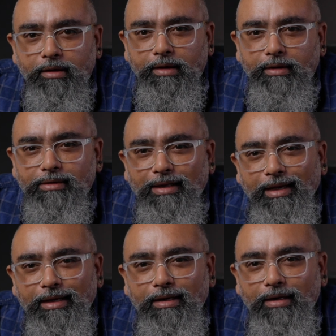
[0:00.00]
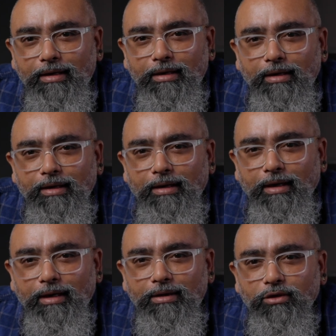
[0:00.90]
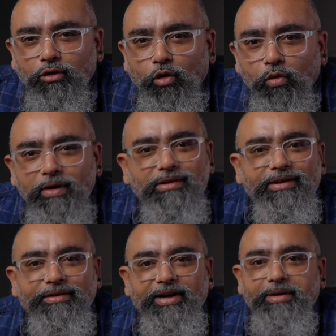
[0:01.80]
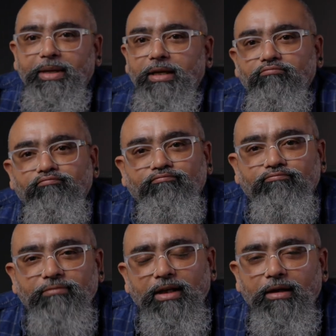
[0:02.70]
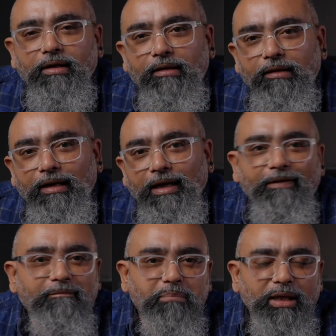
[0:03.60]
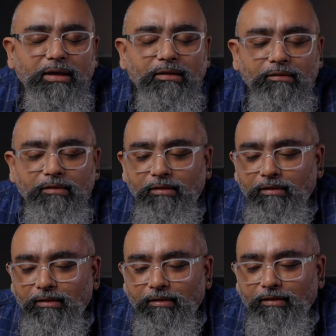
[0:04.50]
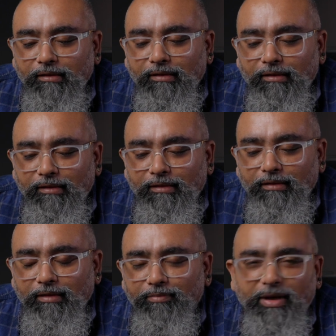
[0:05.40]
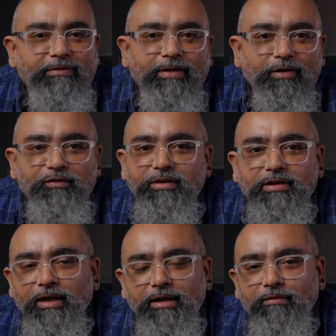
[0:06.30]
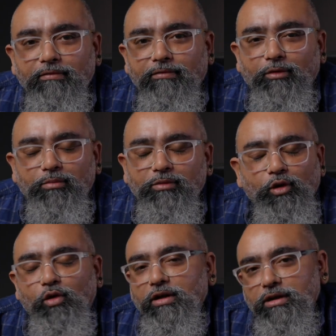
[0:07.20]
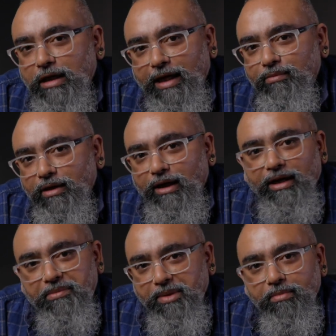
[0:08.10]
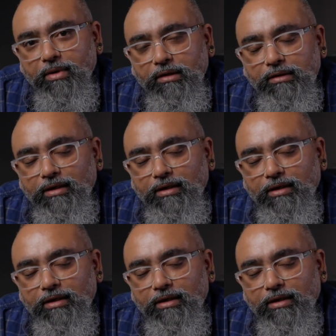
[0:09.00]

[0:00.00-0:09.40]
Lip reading: Design has always intrigued me. I have been a big fan of design from the longest time that I remember.